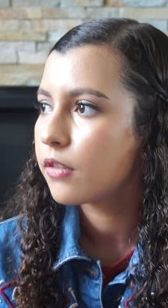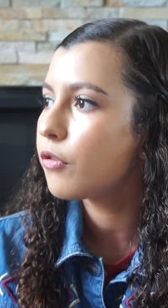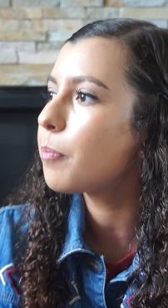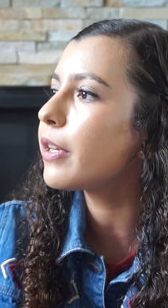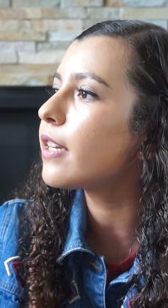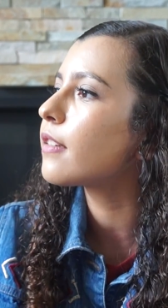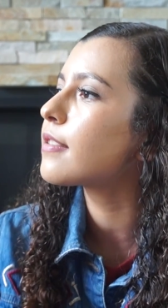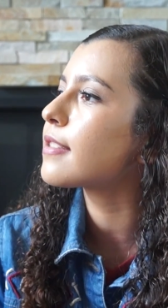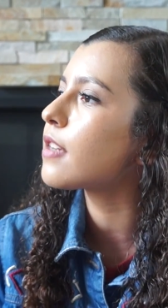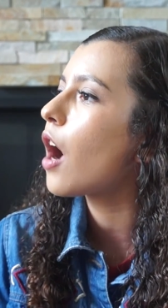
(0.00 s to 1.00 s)
Ripley,
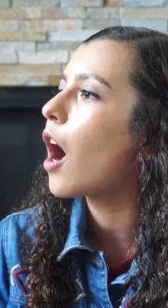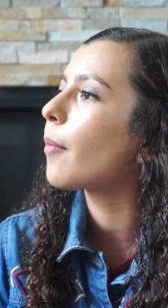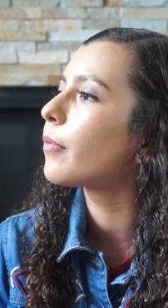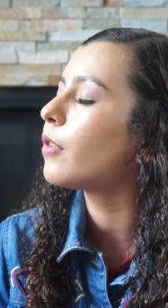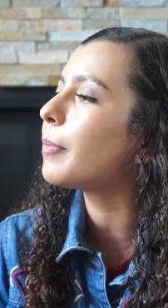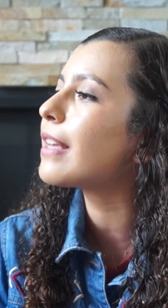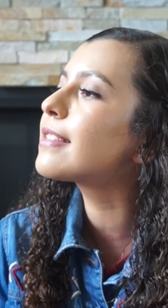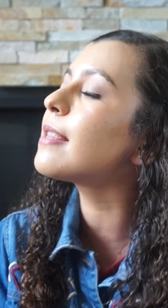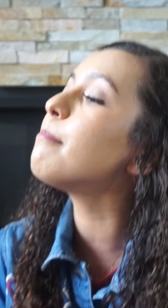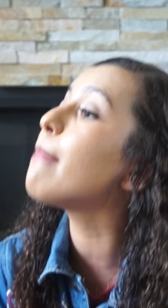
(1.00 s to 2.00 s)
stop. Ripley,
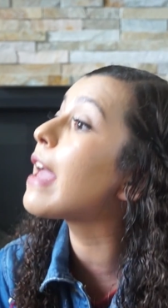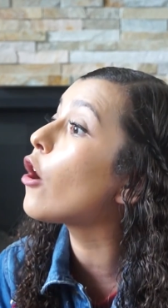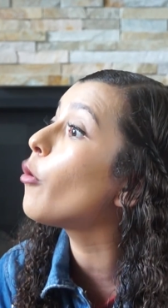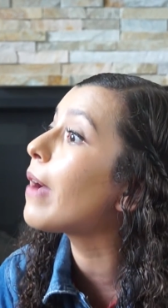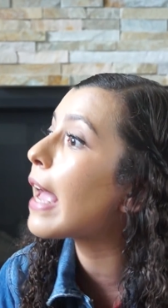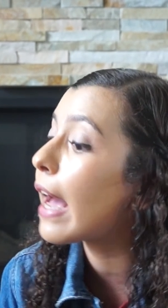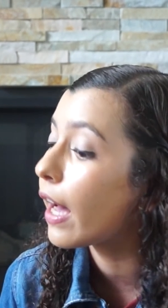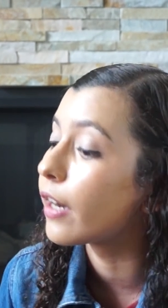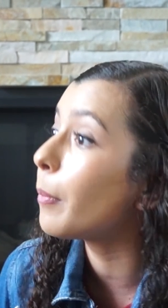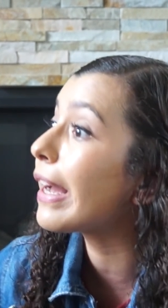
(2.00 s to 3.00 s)
it's the
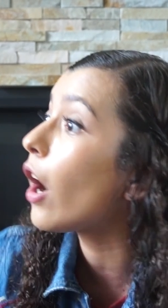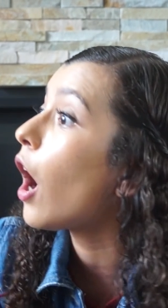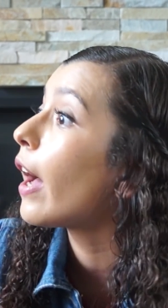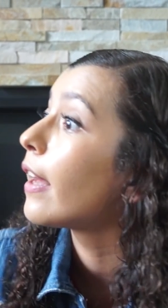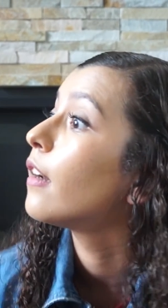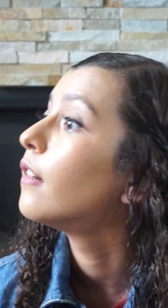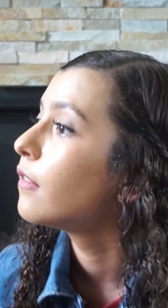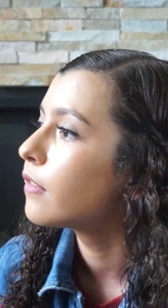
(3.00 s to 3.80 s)
mailman. Oh my God.